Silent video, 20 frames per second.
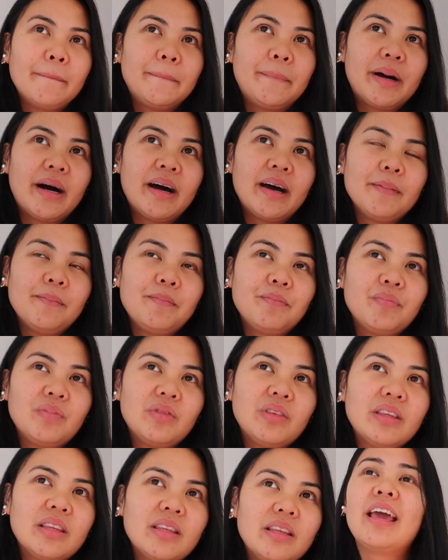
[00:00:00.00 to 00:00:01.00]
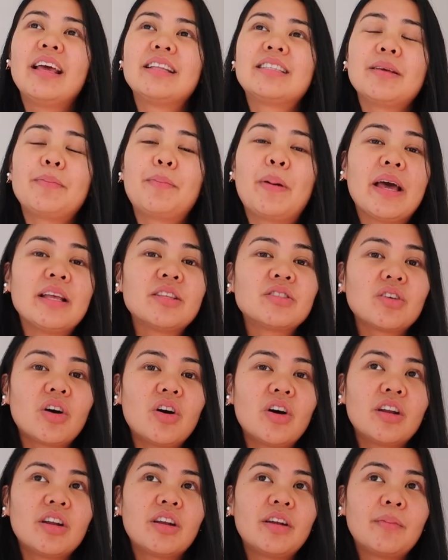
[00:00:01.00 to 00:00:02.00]
But it depends
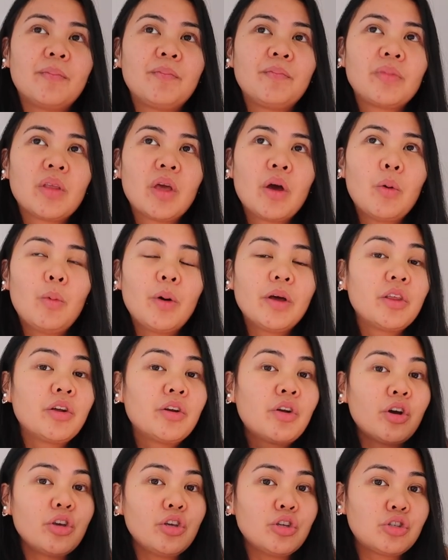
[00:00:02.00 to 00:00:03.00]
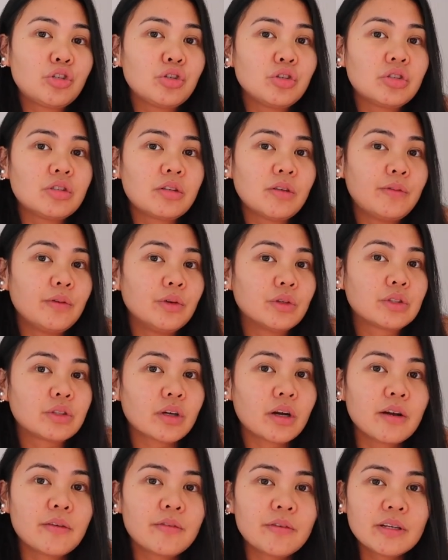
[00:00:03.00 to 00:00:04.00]
on whether or not you choose to feel
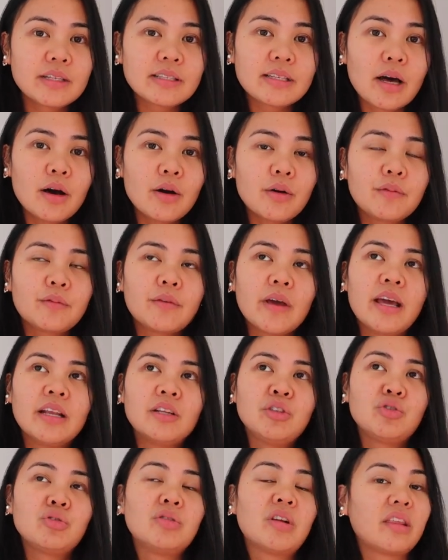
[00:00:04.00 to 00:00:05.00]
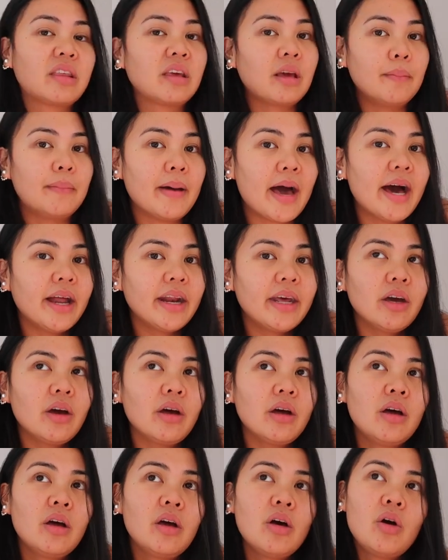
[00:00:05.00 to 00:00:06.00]
sorry for yourself and do nothing about
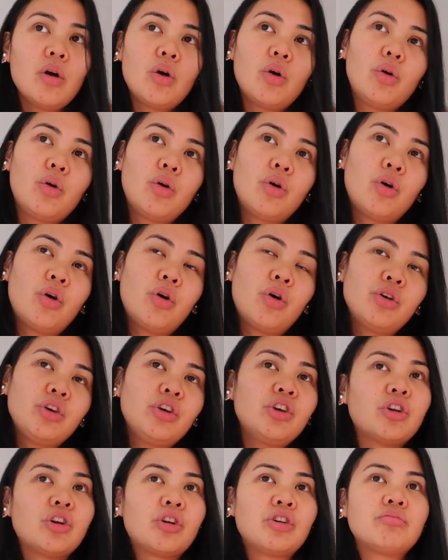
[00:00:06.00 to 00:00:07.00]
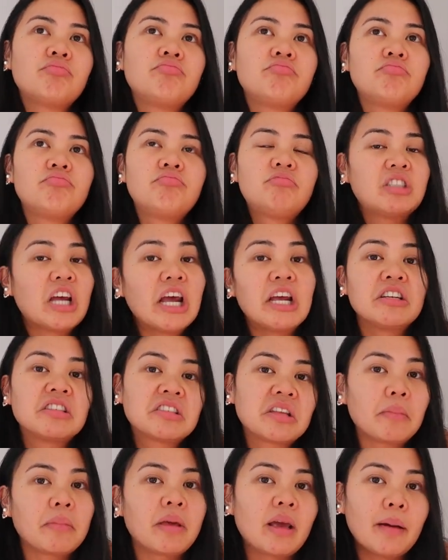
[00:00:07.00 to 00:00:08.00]
it, or, you know, change
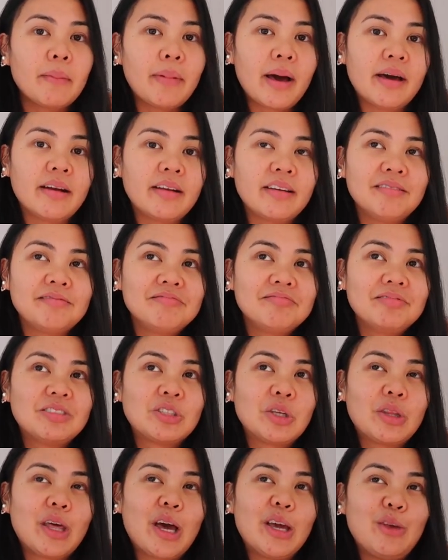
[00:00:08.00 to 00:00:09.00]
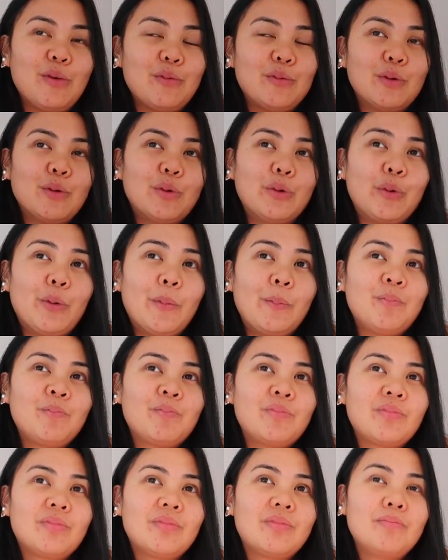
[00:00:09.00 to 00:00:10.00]
something about it so that you feel
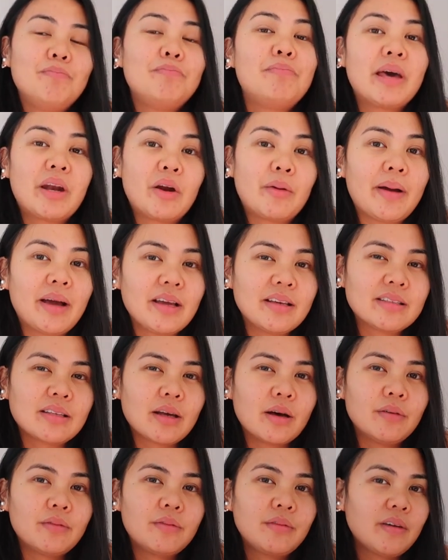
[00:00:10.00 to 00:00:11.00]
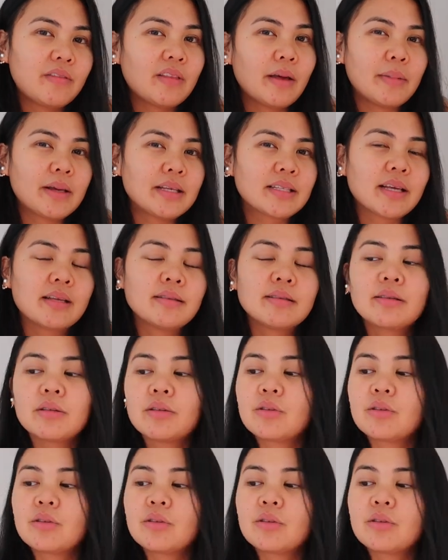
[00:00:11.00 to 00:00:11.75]
better about yourself, if that makes sense.